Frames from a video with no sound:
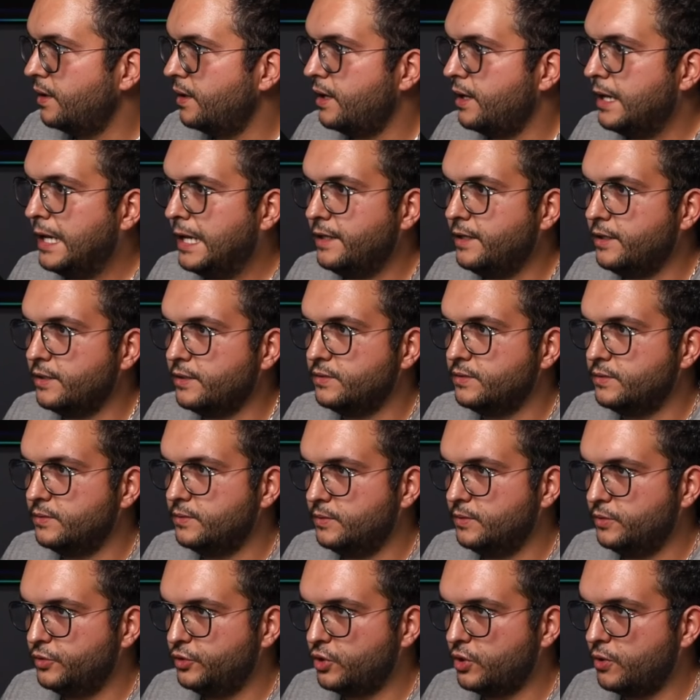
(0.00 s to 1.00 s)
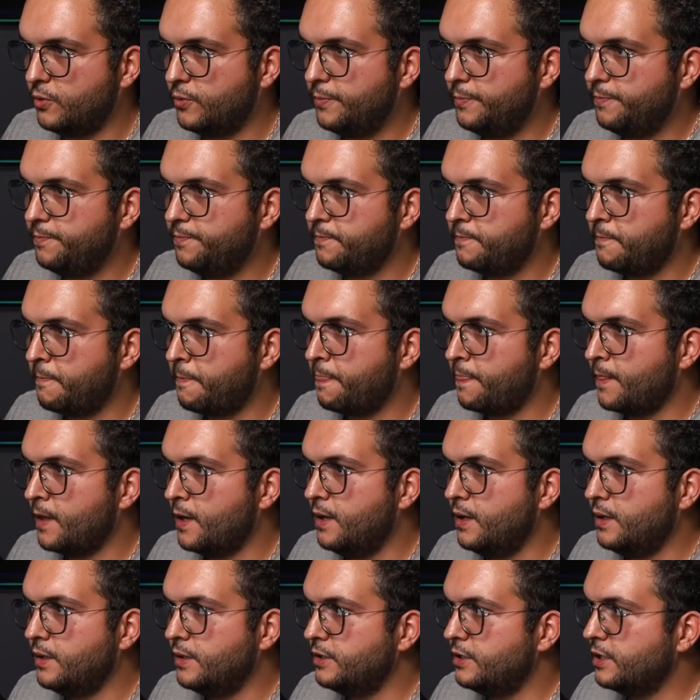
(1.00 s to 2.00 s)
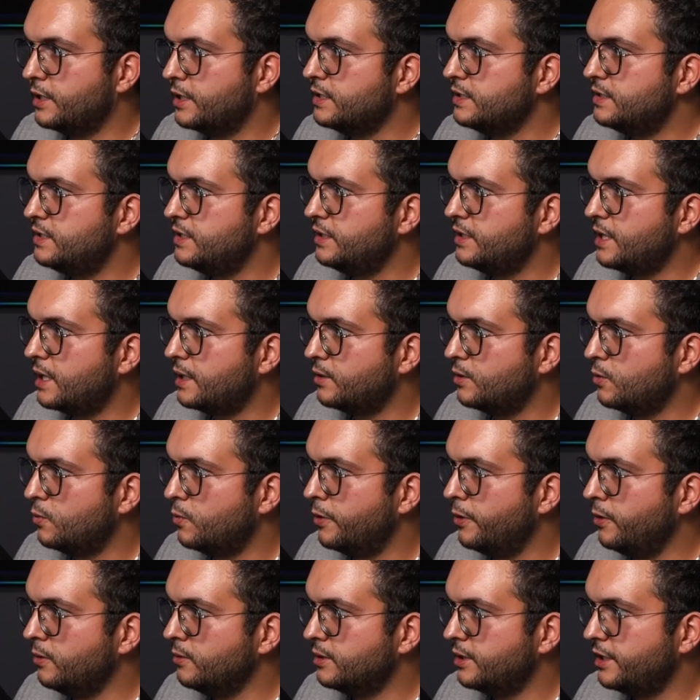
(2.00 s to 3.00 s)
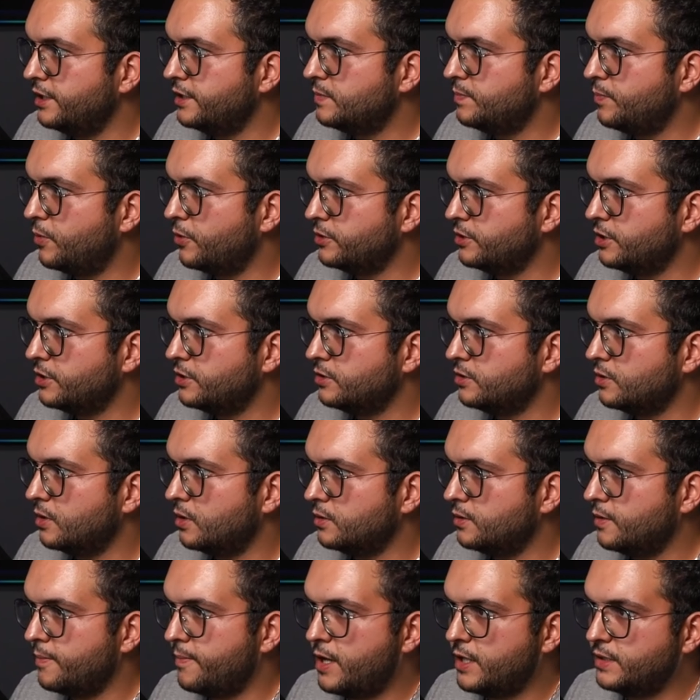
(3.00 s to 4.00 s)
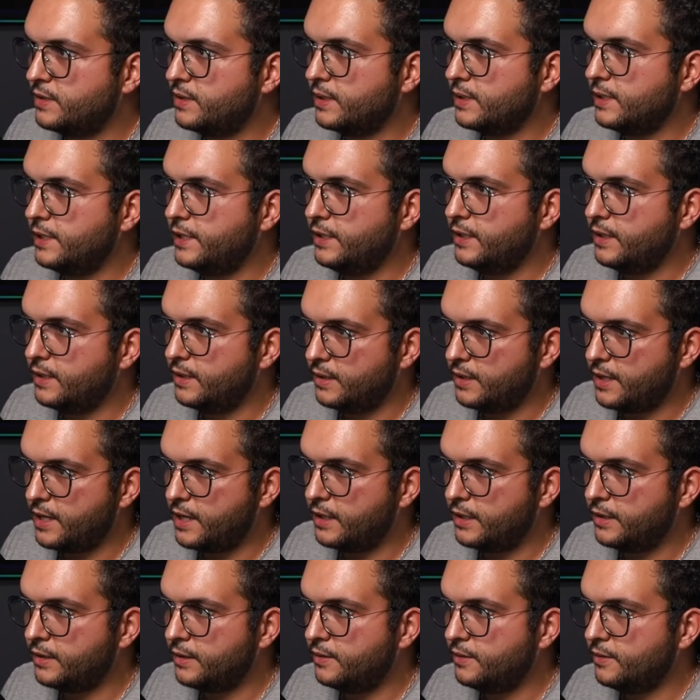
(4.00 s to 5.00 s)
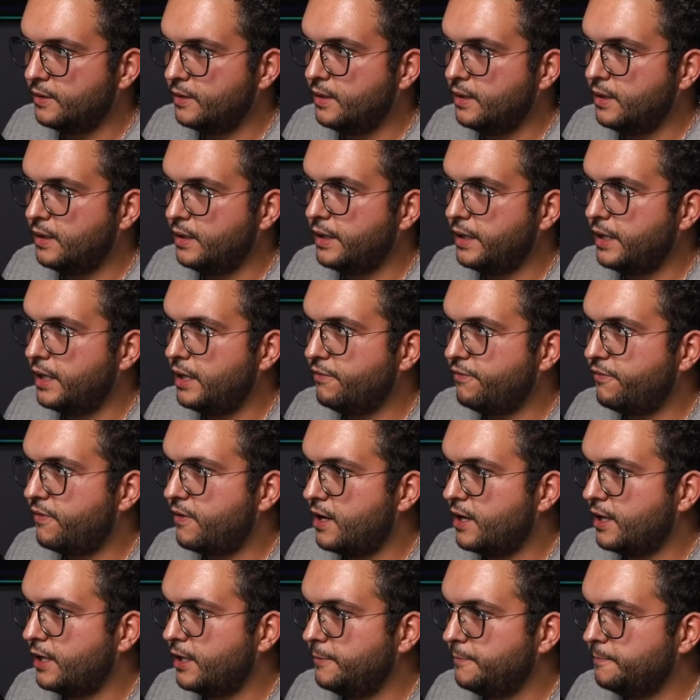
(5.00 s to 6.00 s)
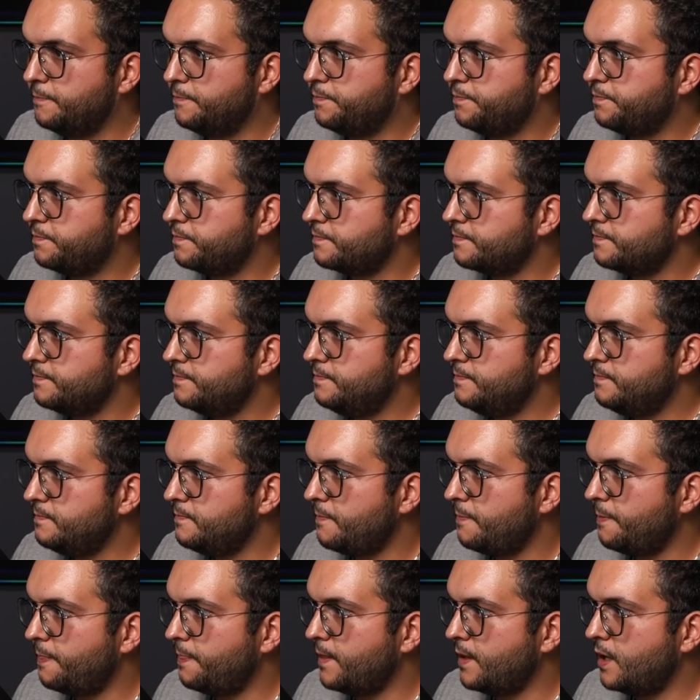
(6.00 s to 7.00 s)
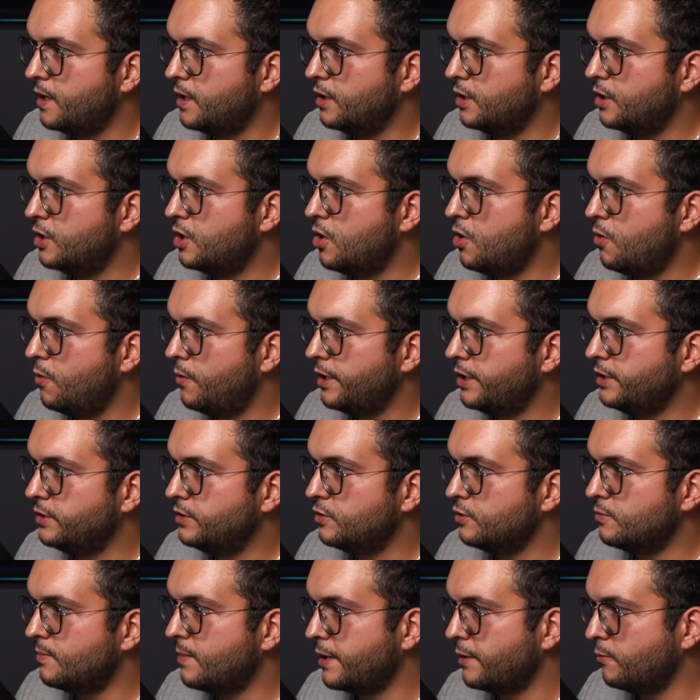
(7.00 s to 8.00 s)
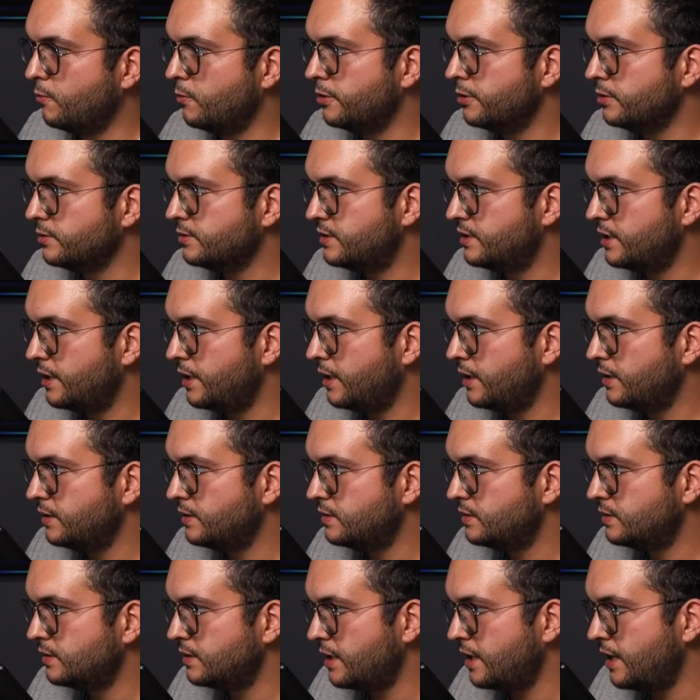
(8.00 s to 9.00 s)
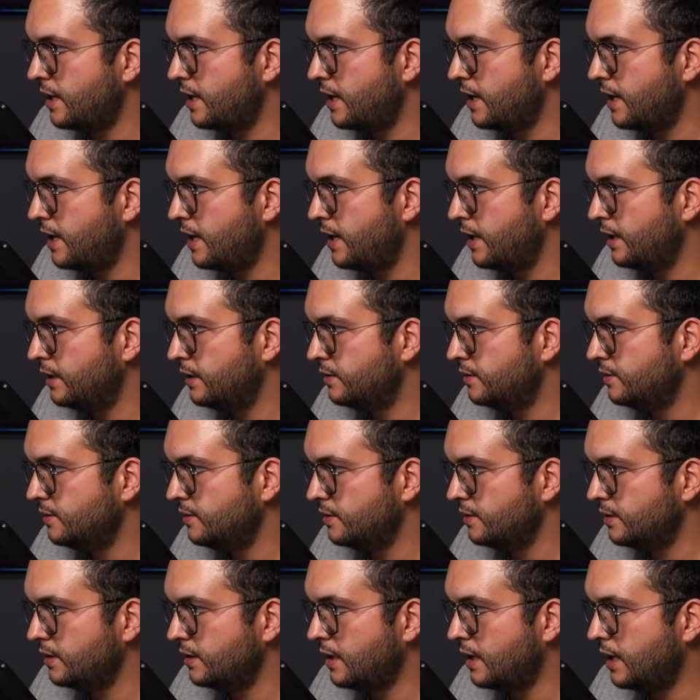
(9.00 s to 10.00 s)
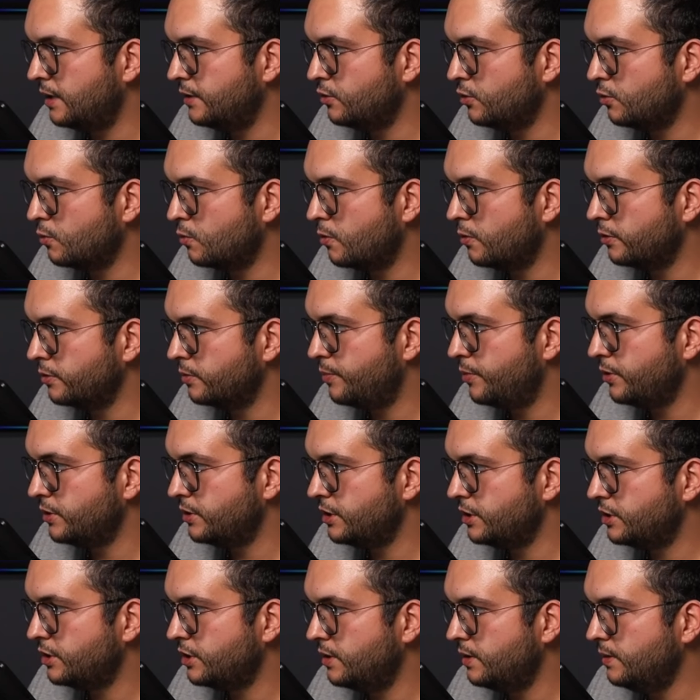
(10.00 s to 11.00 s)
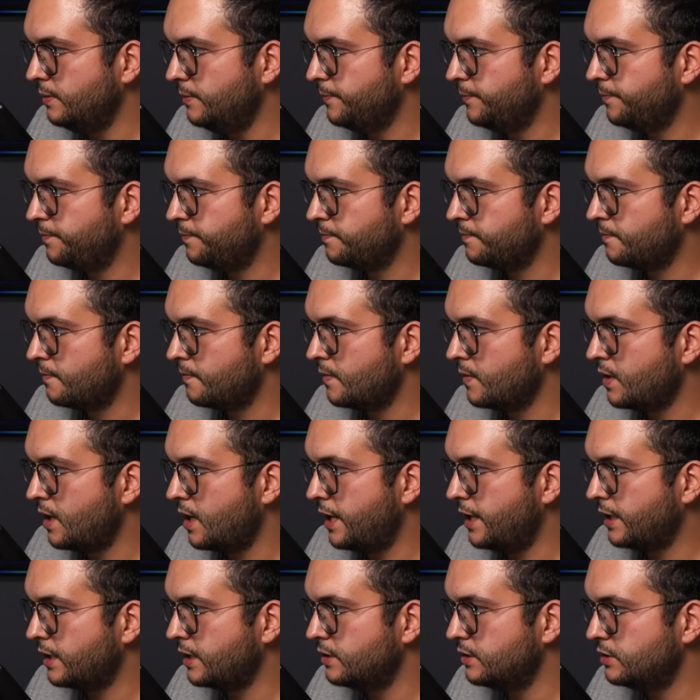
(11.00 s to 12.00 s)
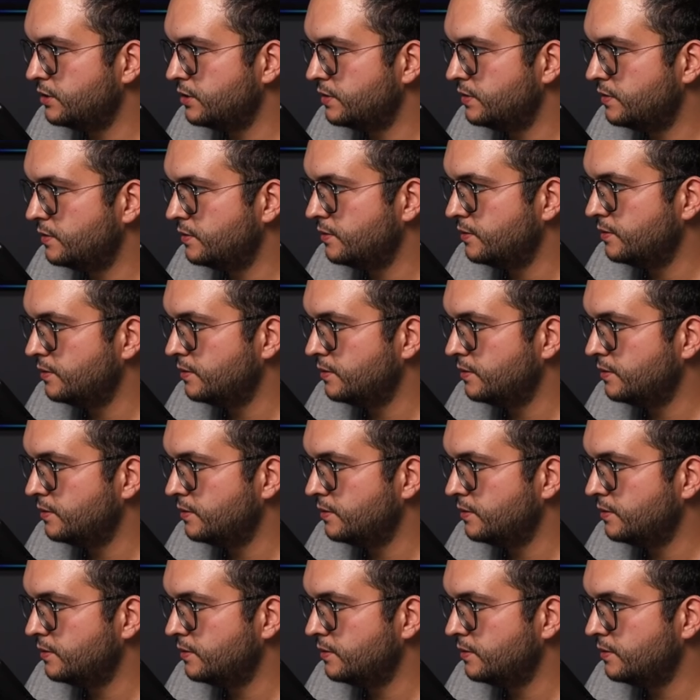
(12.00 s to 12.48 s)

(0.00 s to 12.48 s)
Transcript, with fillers: And this. So you can see that the world is partitioned automatically. And if I go into my world settings and under world partition, I can just